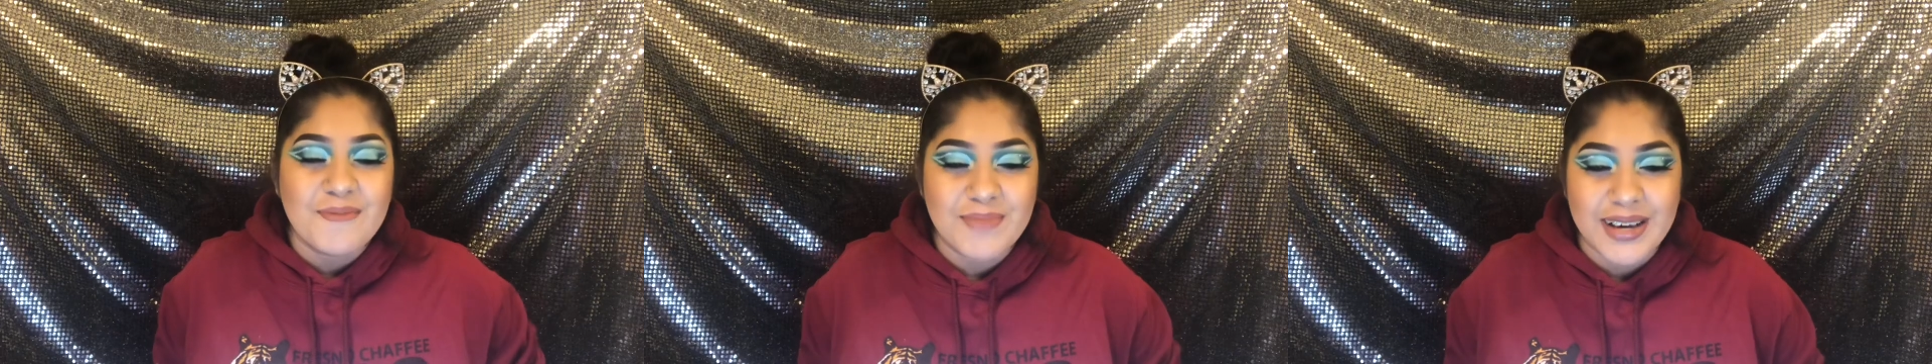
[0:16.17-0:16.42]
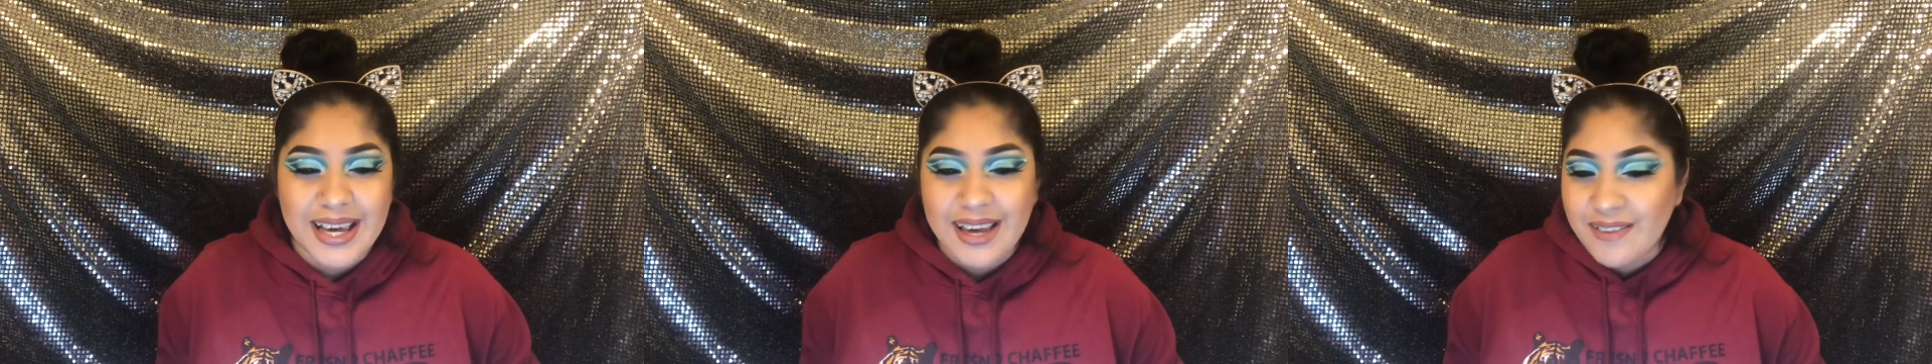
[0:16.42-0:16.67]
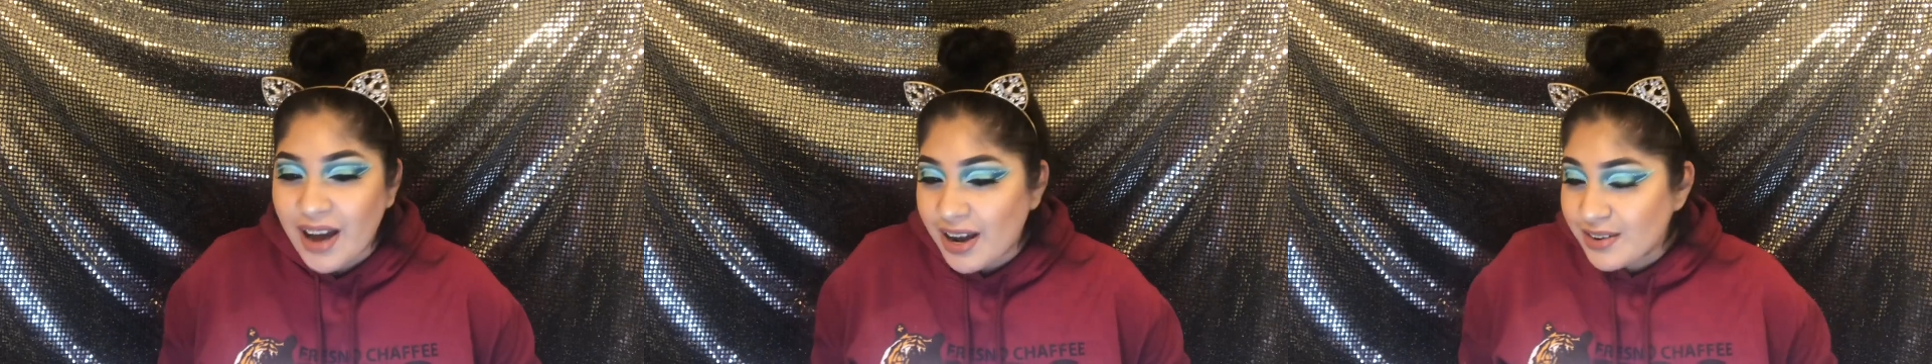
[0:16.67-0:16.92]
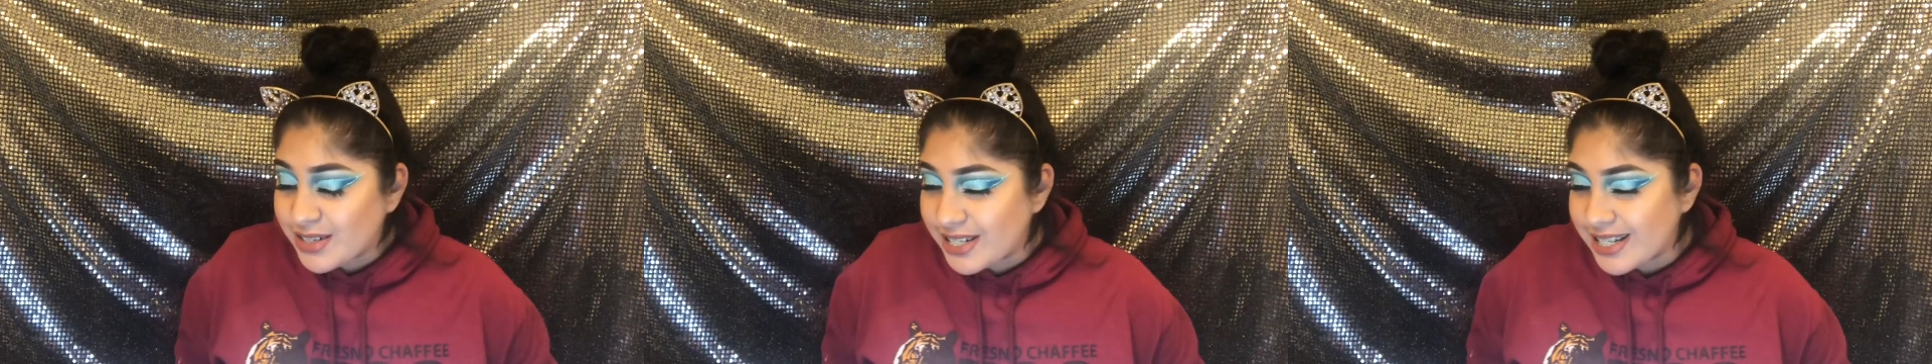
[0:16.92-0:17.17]
But if
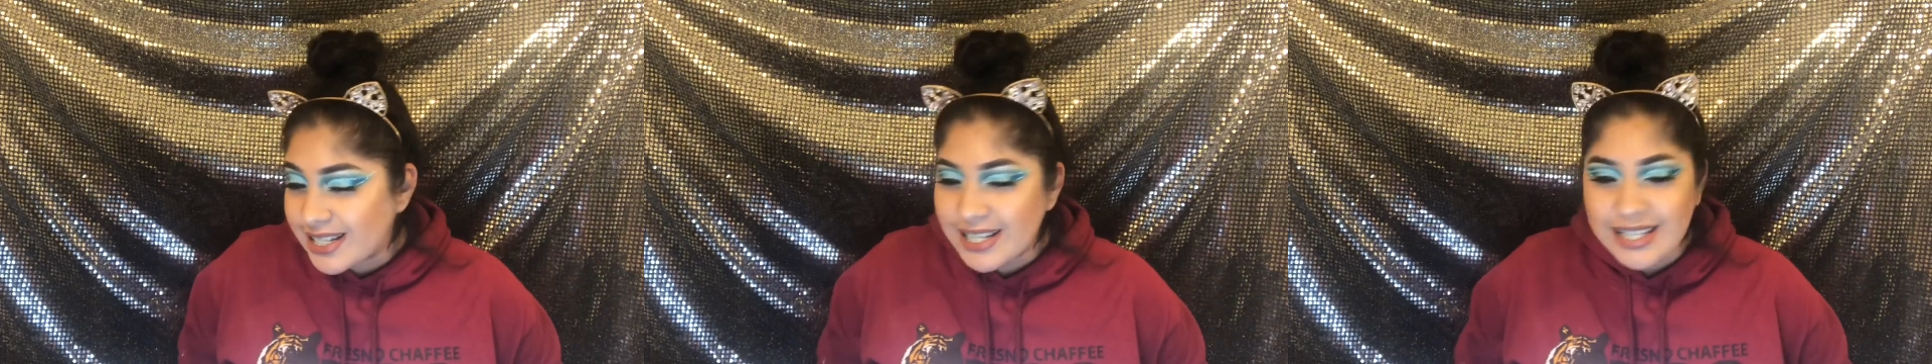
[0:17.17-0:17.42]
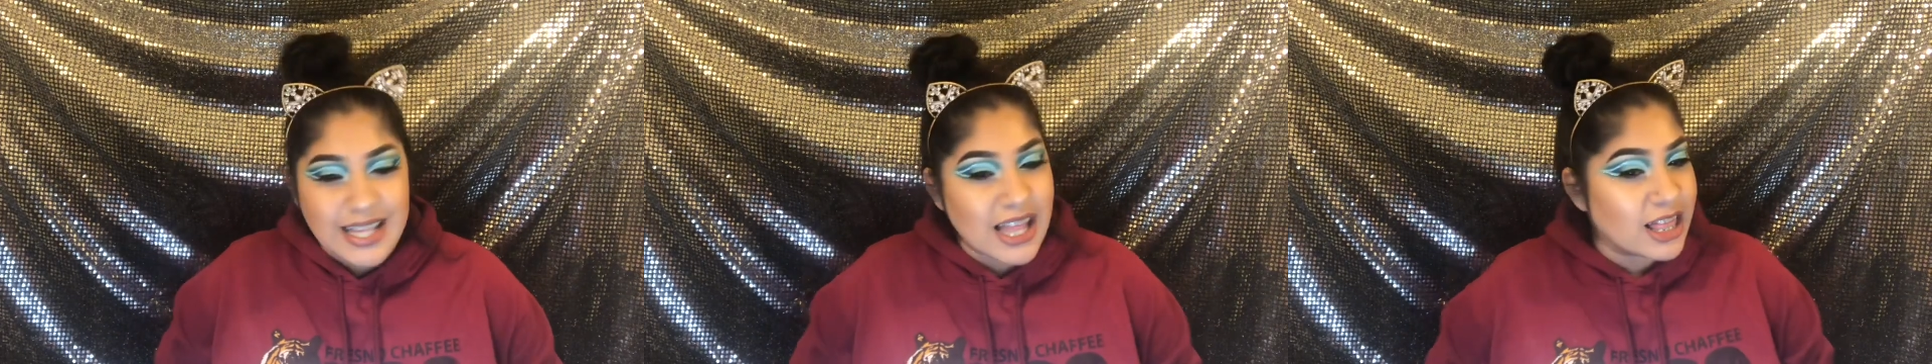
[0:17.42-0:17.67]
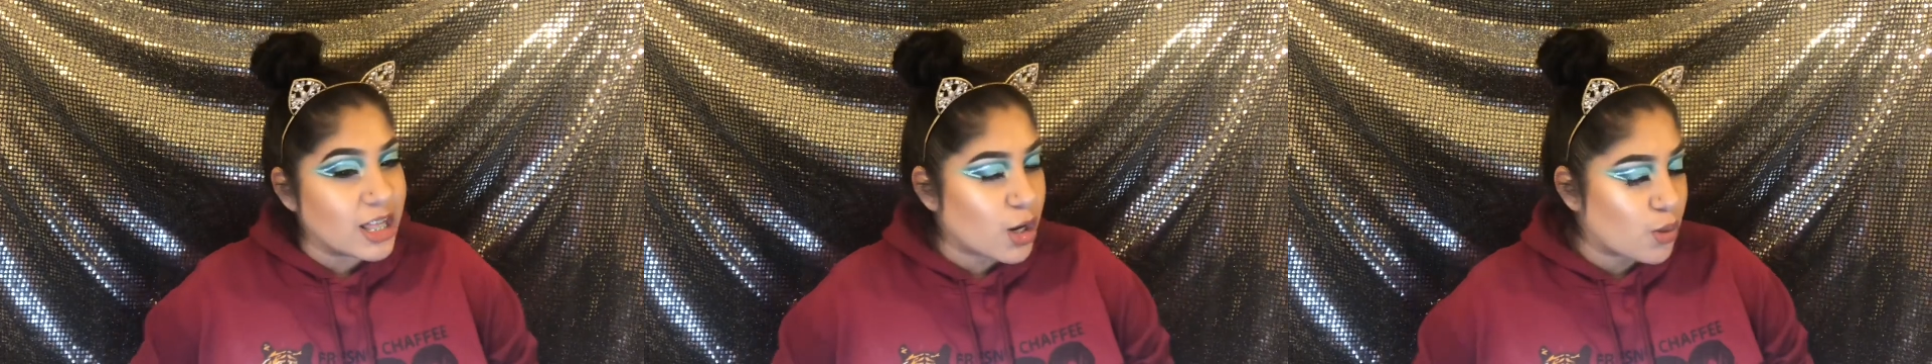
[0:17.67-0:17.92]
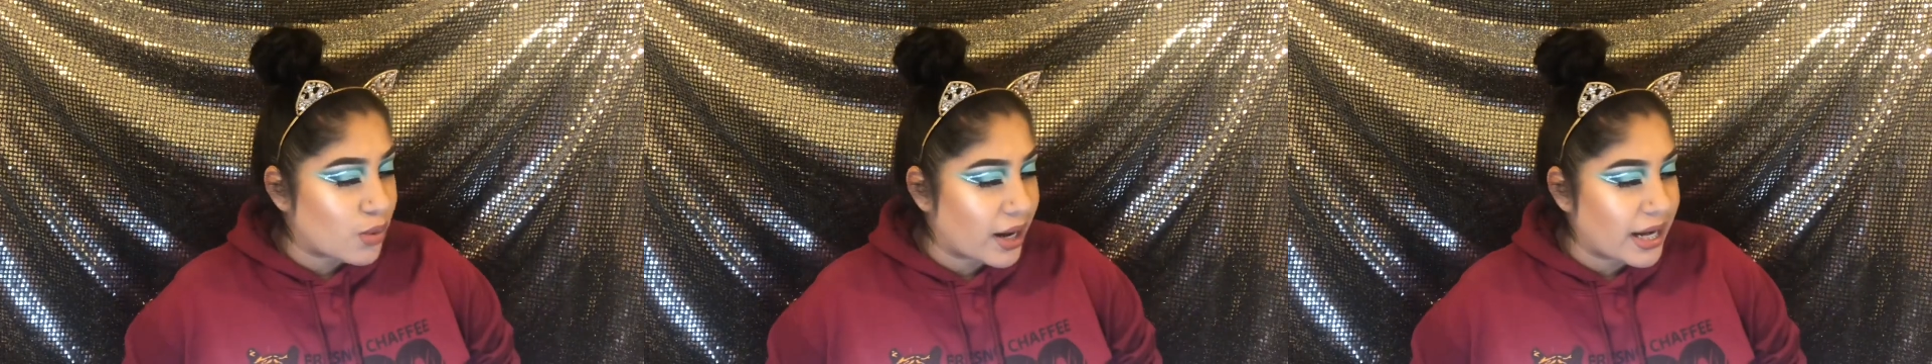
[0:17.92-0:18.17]
I did this look
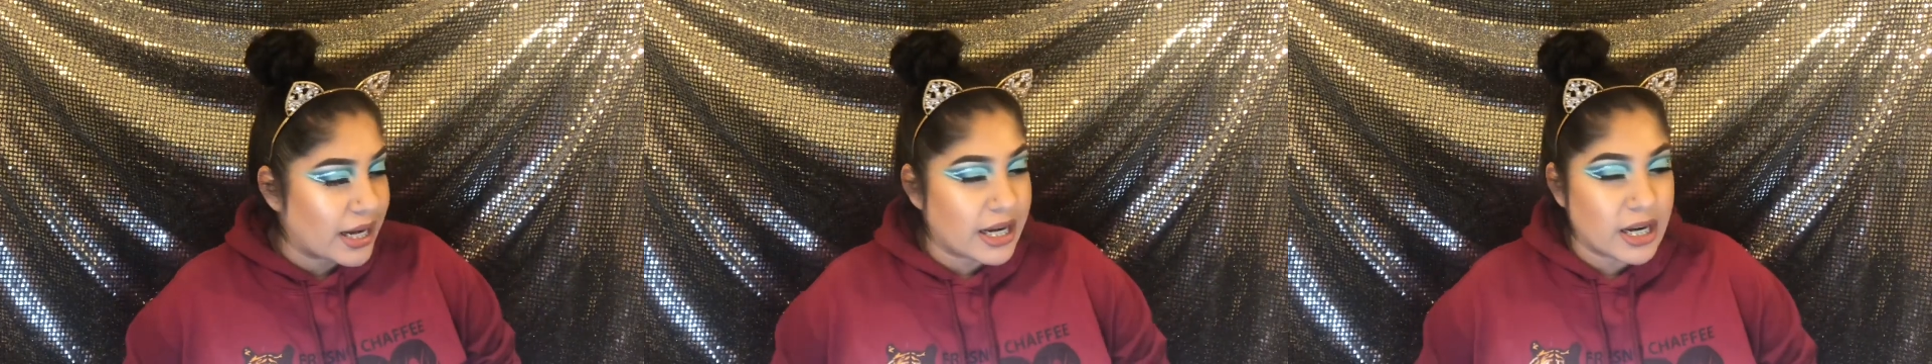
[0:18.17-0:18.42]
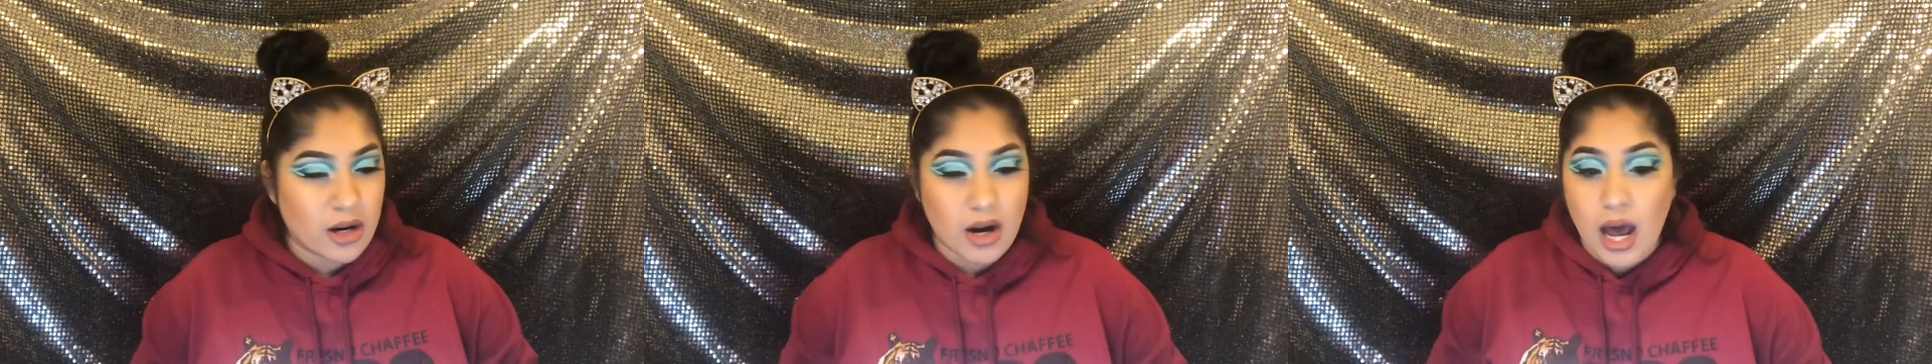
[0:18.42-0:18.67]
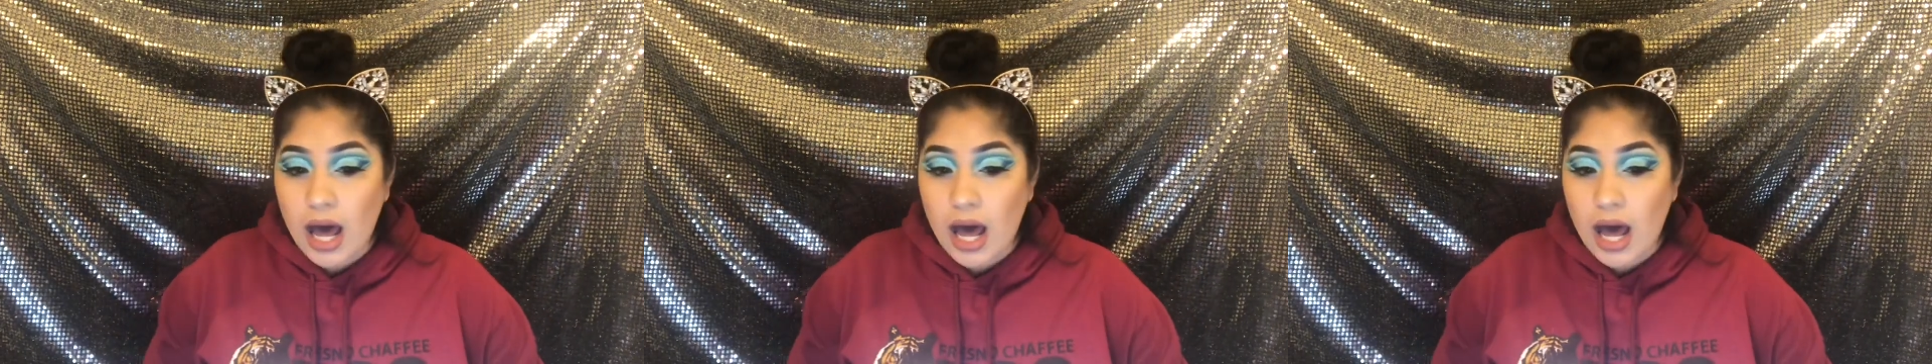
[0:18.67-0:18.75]
right here,